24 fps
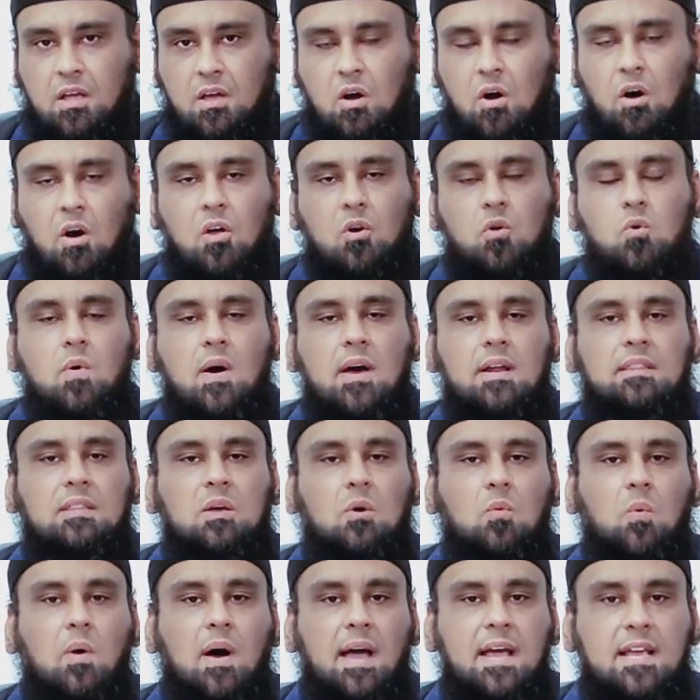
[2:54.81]
Or who are
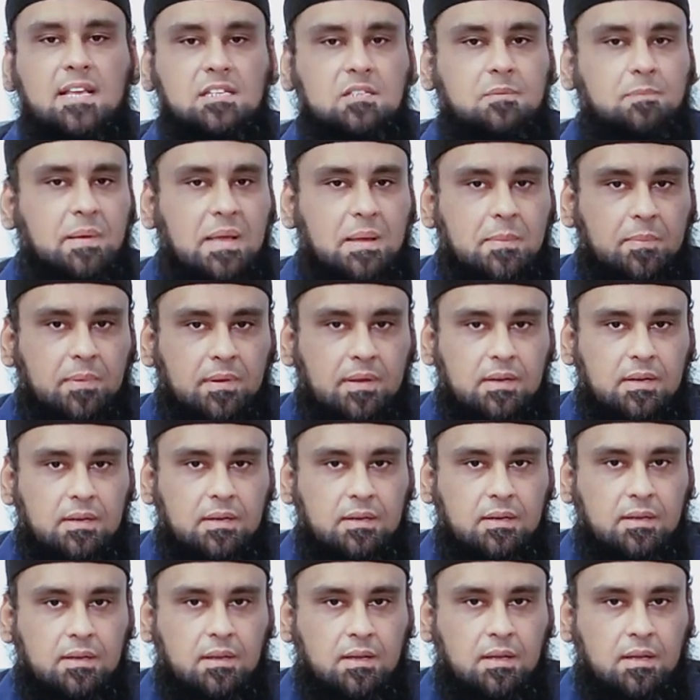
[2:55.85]
the wise people.